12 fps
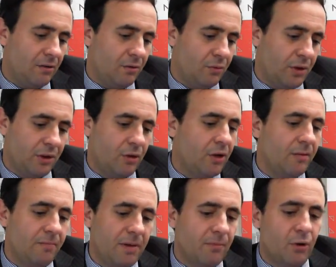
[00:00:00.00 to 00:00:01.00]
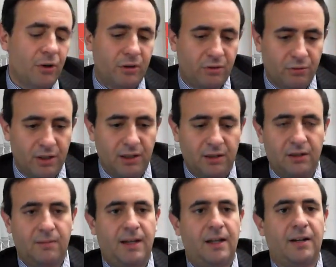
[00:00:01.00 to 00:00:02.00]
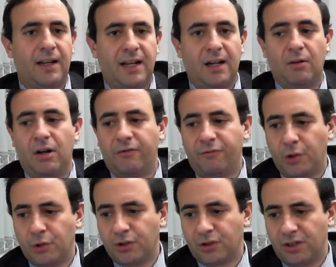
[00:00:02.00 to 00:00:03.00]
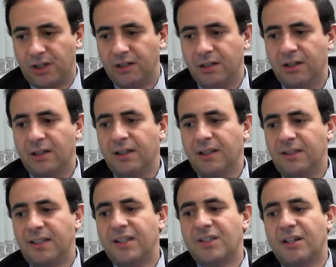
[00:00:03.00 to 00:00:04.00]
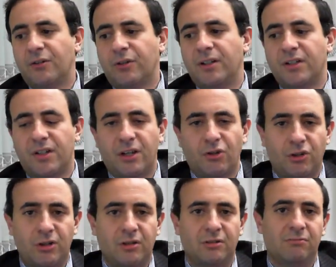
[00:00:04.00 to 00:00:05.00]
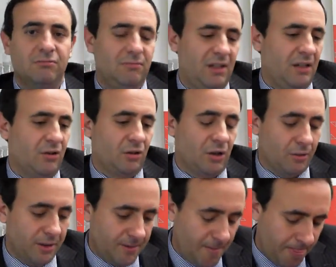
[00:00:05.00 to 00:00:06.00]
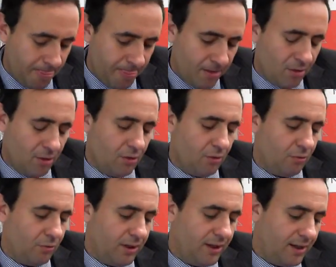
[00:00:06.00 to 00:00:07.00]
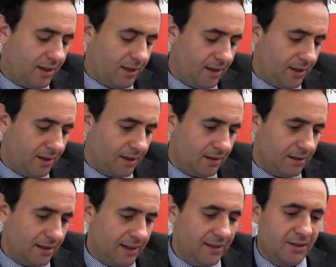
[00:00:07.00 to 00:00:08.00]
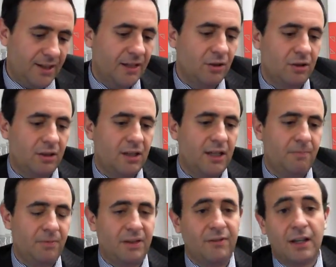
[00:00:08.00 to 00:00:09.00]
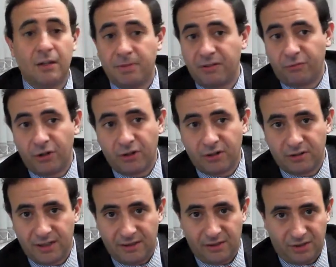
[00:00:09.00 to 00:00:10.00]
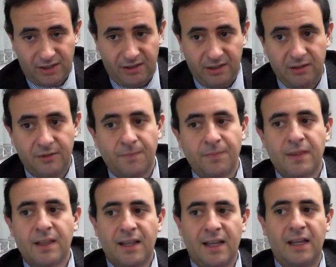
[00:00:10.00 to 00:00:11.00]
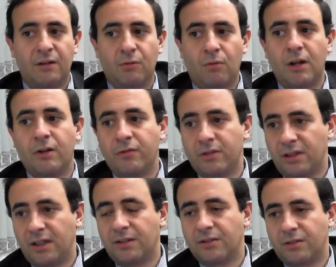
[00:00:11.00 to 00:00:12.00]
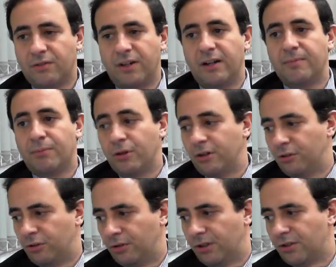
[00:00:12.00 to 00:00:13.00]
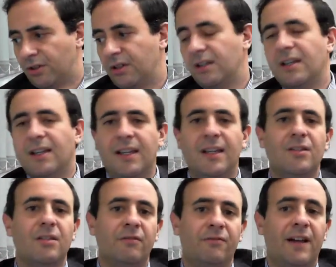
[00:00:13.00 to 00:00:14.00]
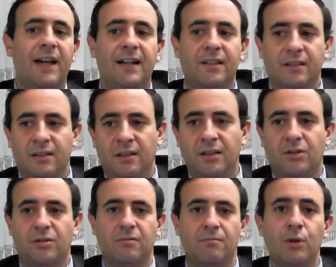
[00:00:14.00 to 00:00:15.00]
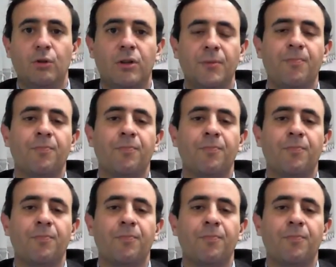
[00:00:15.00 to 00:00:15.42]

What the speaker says: We couldn't be more thrilled about how our focus on decentralization is going. We intend to keep developing further in this area. And one of the things that's very important to us is, in fact, this MOOC,